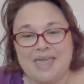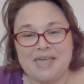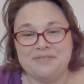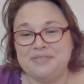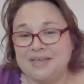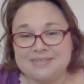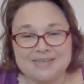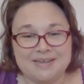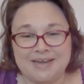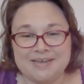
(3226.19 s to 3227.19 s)
And that's
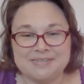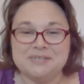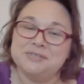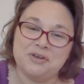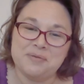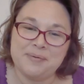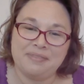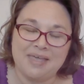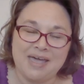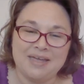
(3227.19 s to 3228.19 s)
it, guys. Sorry
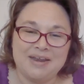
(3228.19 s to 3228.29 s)
about that,